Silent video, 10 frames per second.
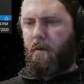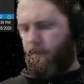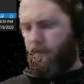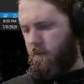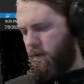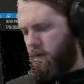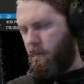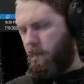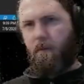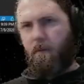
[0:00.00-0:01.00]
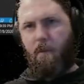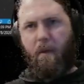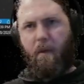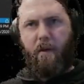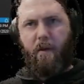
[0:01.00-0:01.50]
So I'm going to make
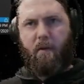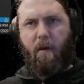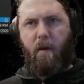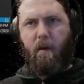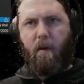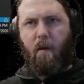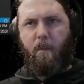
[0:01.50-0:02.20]
that a